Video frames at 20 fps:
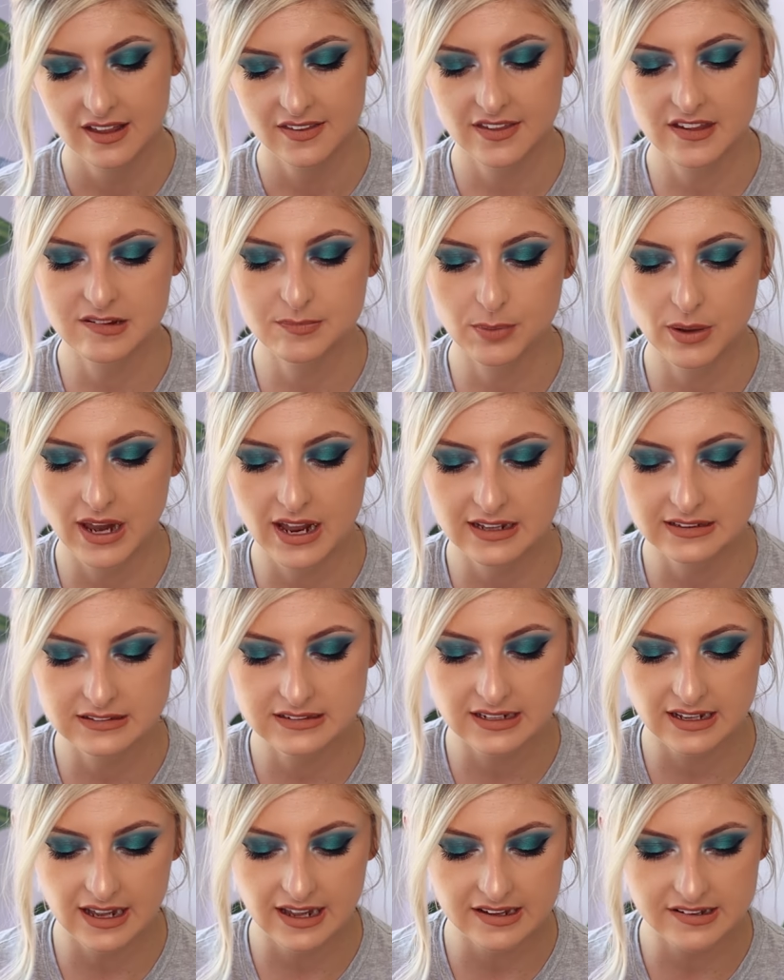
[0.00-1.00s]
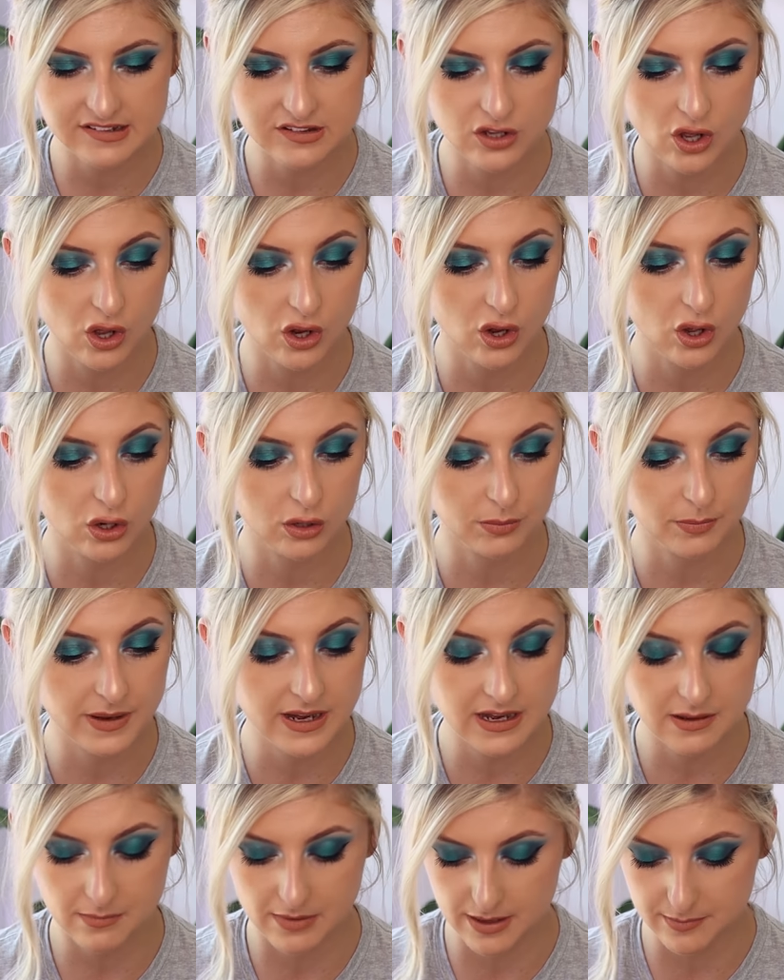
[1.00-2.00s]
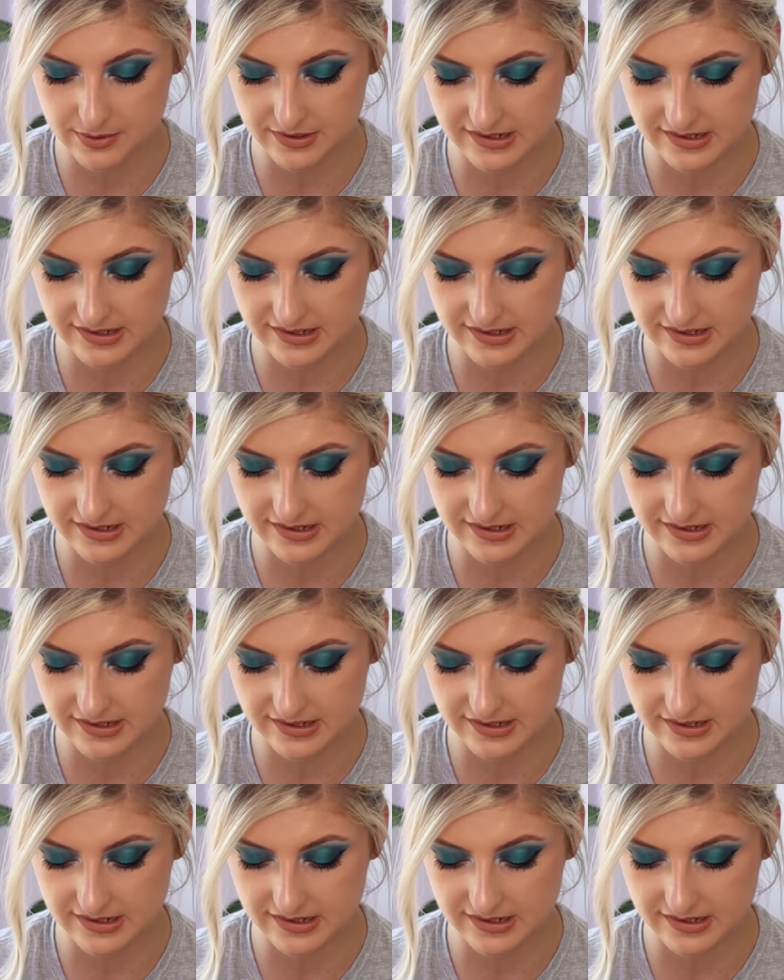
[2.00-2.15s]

This plant has not long been in my